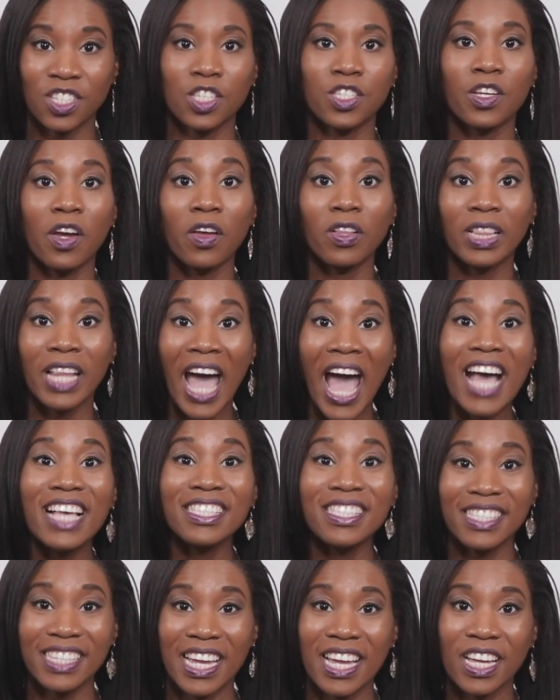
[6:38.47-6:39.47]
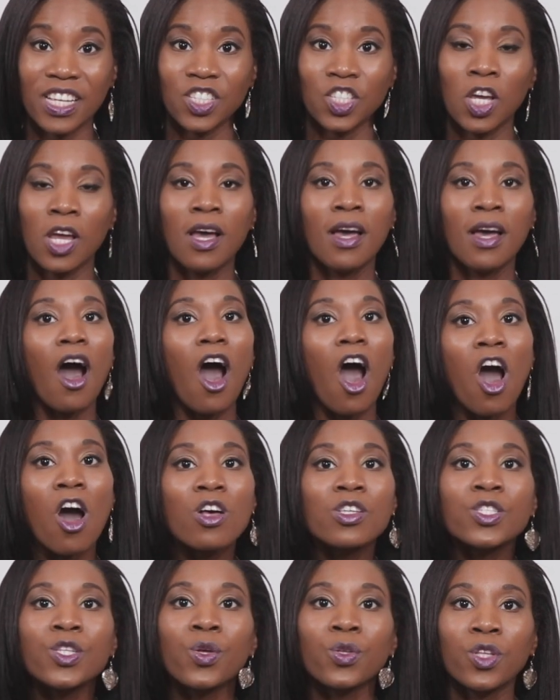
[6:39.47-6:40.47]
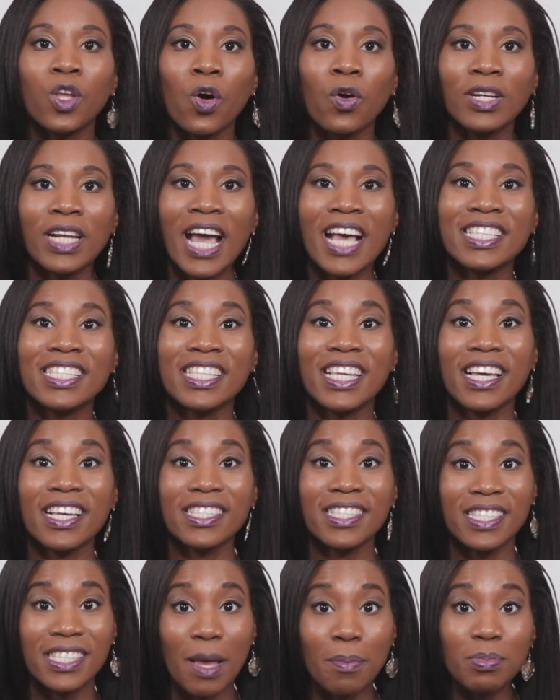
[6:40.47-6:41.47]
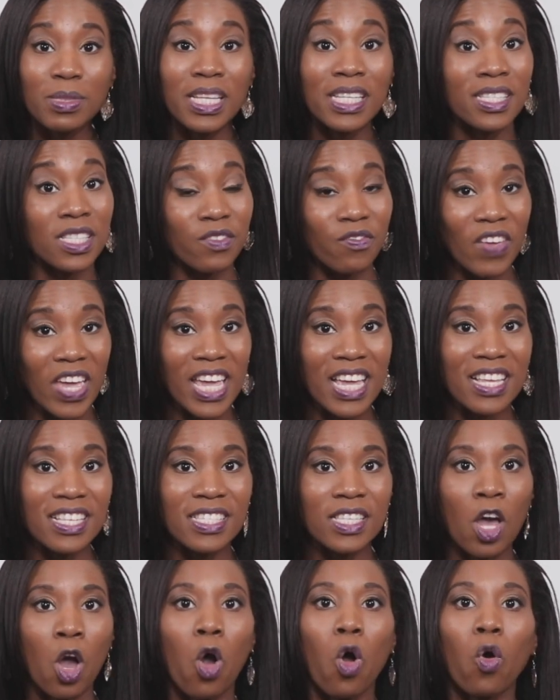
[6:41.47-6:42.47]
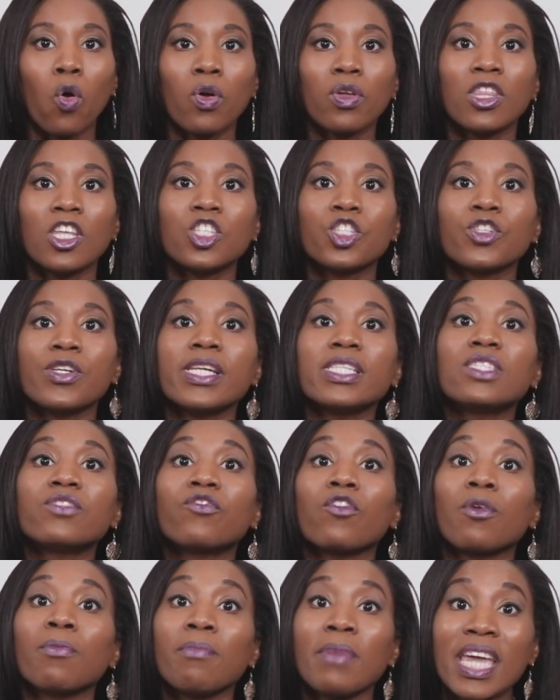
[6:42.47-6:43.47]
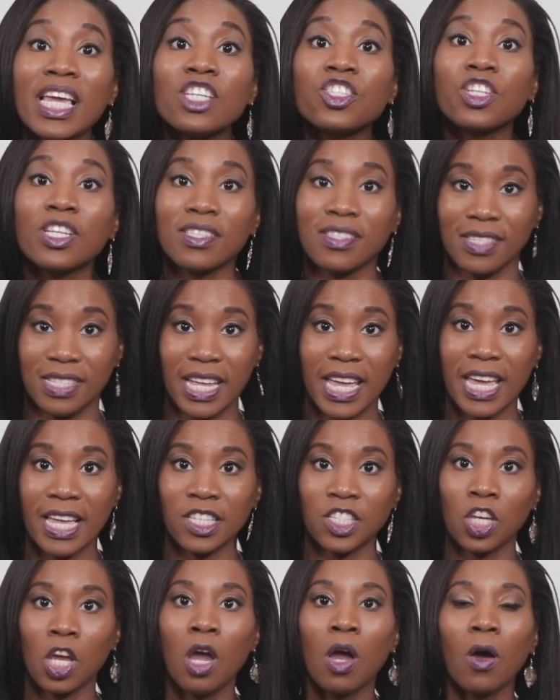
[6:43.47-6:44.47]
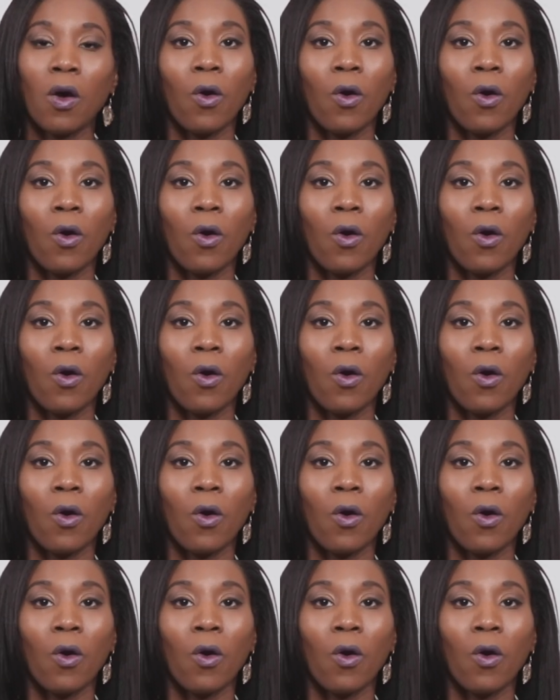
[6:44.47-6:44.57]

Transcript: It's our last stage, also known as the acceptance phase or the transformation stage